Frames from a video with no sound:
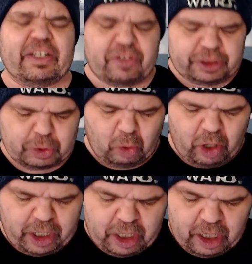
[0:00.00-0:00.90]
the
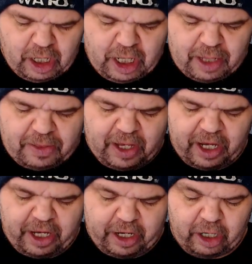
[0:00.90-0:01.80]
droid, they